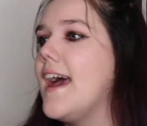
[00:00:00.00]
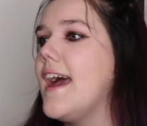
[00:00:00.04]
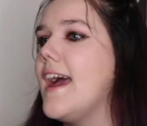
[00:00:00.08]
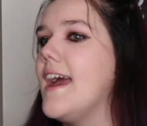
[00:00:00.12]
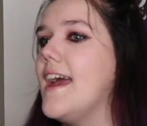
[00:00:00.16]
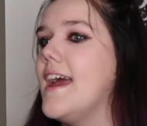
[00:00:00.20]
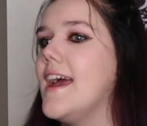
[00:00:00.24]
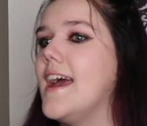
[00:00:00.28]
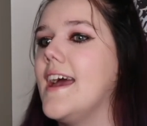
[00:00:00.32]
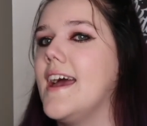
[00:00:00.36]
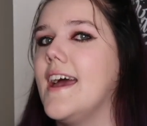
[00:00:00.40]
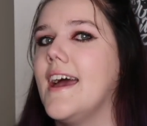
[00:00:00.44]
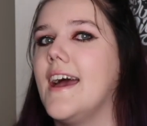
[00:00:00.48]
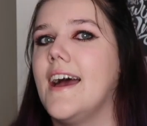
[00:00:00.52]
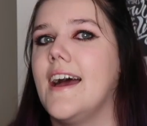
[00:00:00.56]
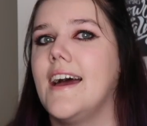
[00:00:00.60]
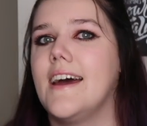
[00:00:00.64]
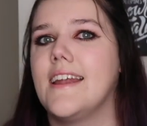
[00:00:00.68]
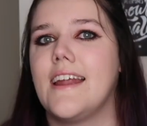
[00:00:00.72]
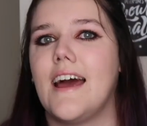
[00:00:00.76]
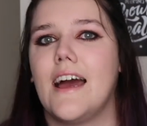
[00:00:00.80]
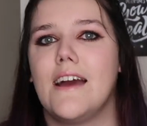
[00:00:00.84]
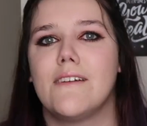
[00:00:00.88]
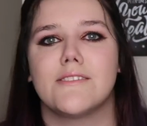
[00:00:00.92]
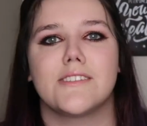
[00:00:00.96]

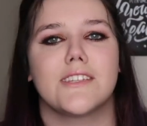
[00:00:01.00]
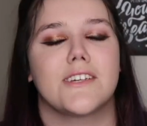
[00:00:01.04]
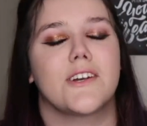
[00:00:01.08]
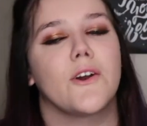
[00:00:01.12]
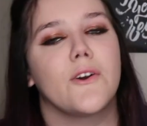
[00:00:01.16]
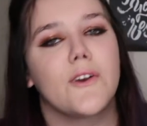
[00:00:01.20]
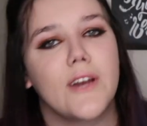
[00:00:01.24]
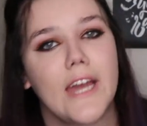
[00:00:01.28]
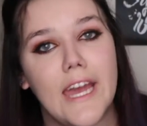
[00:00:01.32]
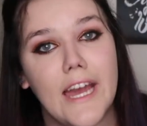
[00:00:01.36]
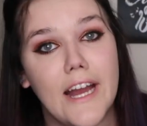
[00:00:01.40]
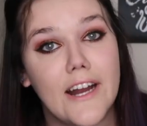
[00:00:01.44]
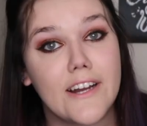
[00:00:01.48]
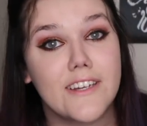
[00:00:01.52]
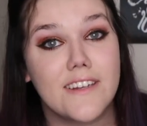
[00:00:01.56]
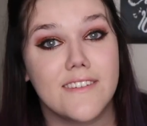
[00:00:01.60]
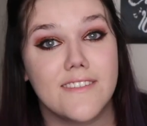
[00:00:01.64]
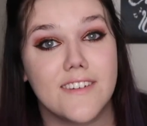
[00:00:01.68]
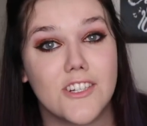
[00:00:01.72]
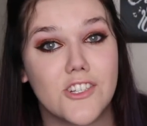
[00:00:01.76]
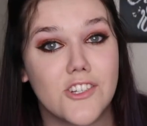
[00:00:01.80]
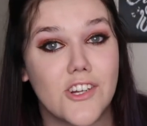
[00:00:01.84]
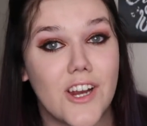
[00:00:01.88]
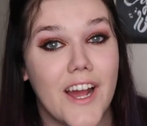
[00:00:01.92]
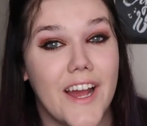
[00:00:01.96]
And I was like, okay, I'll
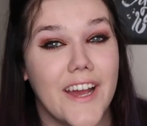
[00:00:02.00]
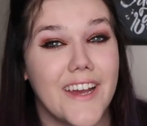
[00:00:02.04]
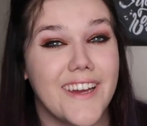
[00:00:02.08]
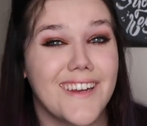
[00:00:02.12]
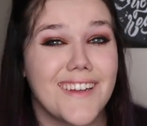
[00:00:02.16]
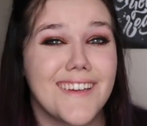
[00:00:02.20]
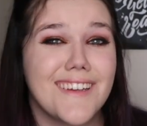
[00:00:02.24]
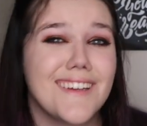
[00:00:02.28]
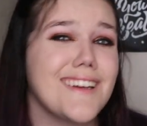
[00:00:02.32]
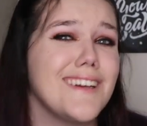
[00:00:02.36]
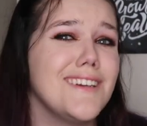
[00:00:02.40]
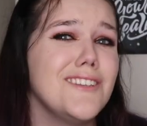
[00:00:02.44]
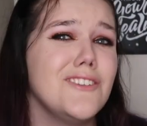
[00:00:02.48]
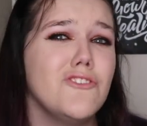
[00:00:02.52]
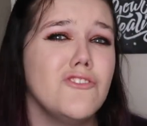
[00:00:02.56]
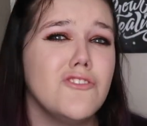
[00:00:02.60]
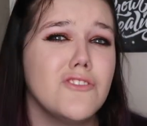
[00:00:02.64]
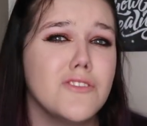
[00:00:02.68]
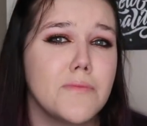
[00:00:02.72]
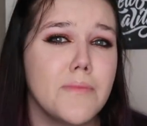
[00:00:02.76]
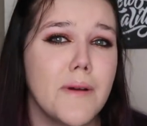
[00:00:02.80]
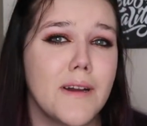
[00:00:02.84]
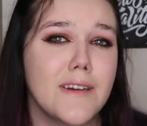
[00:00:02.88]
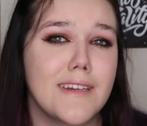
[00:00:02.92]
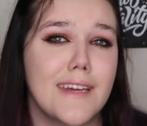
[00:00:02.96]
give it a try. And like I knew it
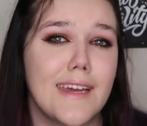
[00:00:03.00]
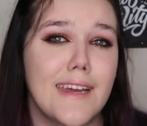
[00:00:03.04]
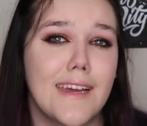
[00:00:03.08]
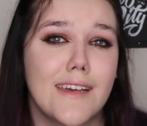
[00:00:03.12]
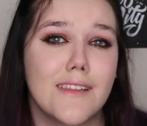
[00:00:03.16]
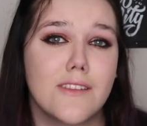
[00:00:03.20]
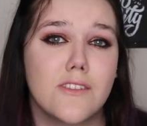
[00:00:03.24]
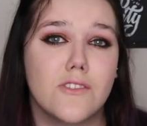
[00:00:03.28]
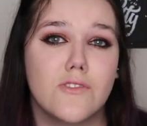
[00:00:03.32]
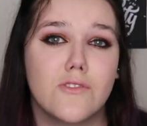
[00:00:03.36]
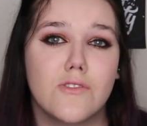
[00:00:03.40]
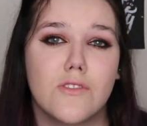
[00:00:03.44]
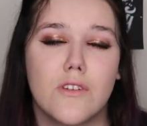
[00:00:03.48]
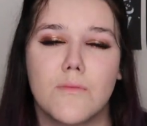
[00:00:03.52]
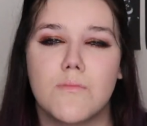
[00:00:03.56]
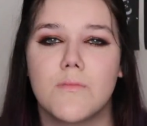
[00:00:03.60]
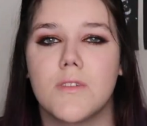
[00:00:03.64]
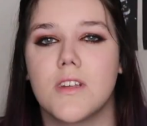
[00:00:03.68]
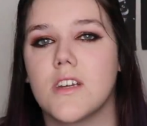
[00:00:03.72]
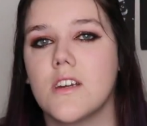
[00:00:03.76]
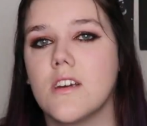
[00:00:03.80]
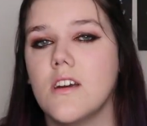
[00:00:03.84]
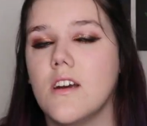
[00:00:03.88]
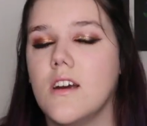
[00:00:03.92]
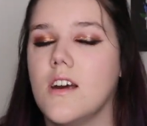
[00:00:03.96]
was about cancer, so I'm
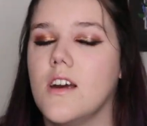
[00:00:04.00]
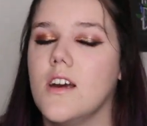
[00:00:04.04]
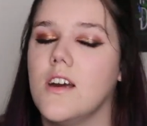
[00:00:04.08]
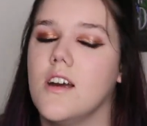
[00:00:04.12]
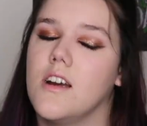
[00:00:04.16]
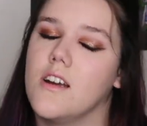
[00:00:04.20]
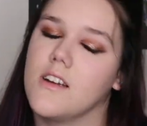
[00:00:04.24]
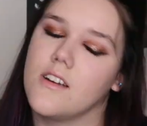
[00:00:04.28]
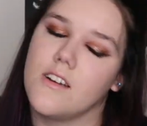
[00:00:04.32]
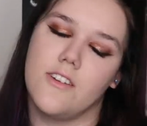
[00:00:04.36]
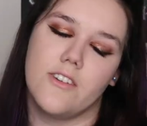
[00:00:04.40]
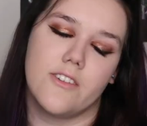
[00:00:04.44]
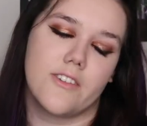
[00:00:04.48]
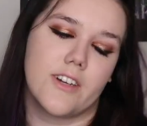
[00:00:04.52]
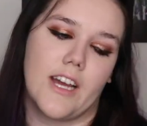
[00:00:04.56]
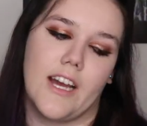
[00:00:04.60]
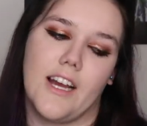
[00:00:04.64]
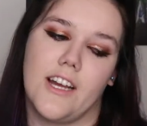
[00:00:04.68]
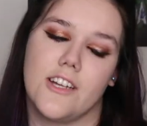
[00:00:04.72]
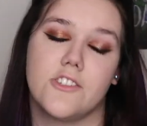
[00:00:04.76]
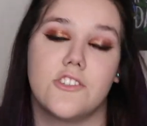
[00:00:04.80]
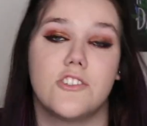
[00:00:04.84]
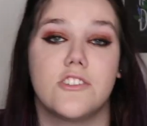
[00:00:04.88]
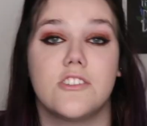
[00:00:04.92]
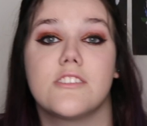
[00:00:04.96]
like, oh
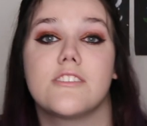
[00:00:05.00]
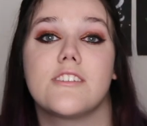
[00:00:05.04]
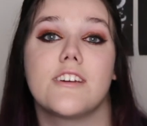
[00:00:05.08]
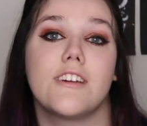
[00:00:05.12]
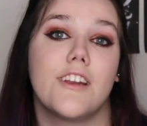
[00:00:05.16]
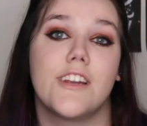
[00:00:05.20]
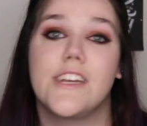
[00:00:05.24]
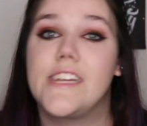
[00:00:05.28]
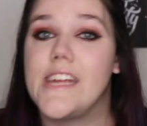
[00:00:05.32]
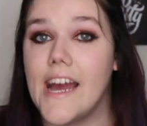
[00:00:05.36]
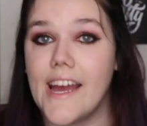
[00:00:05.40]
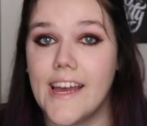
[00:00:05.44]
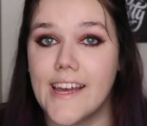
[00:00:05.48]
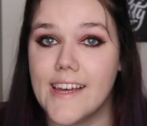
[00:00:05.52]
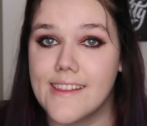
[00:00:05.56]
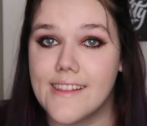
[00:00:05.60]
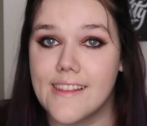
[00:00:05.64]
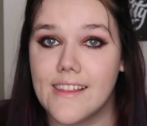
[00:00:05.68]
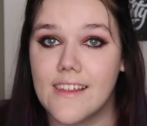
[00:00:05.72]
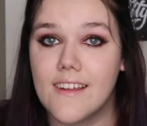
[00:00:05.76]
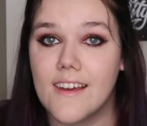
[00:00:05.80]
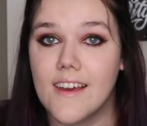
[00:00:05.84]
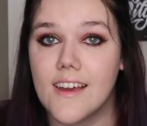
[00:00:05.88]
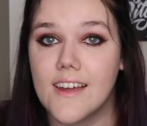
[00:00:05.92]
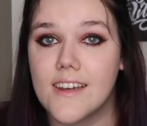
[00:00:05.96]
gosh, she's gonna die at
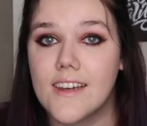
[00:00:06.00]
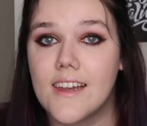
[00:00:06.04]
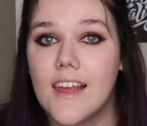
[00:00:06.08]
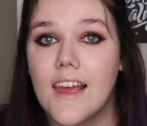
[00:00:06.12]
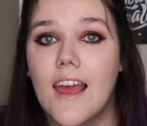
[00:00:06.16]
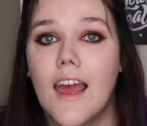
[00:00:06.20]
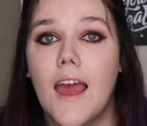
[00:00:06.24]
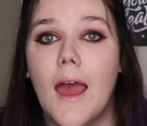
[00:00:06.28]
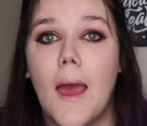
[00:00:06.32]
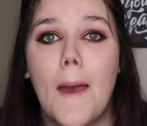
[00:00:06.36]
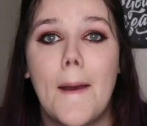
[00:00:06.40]
the end.